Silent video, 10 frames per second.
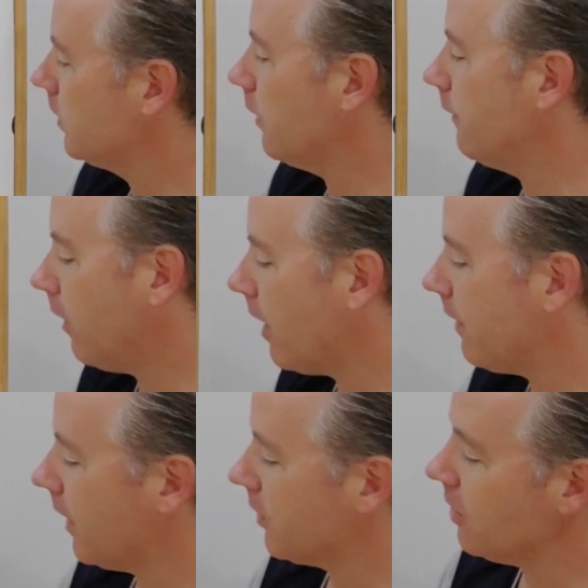So
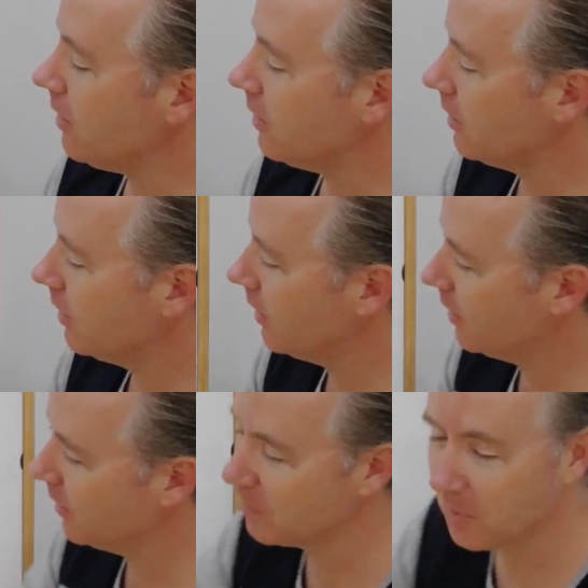500,
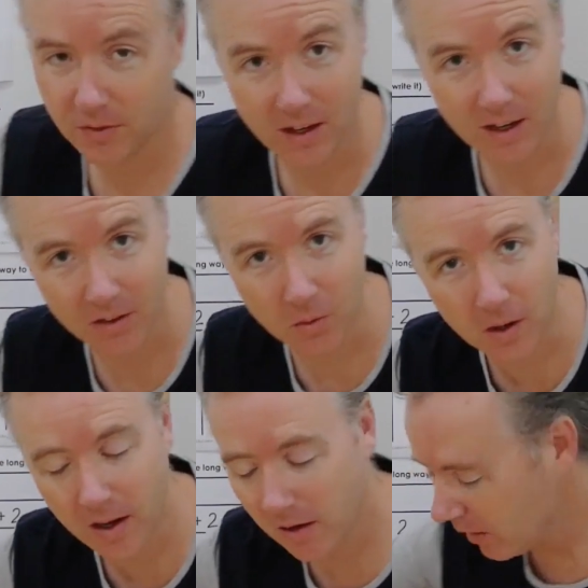move that out of the
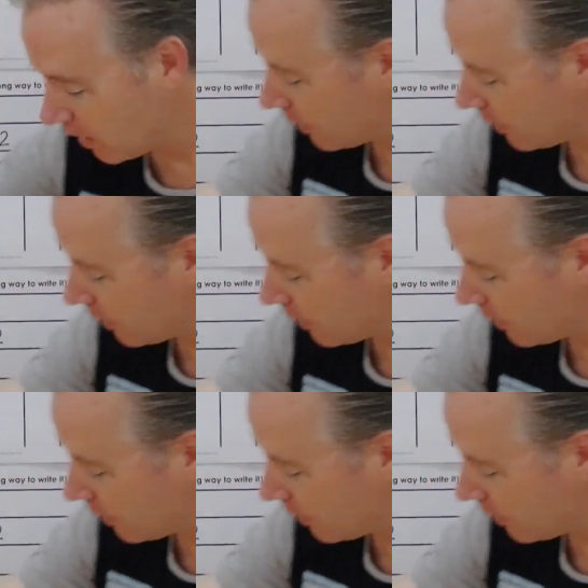way.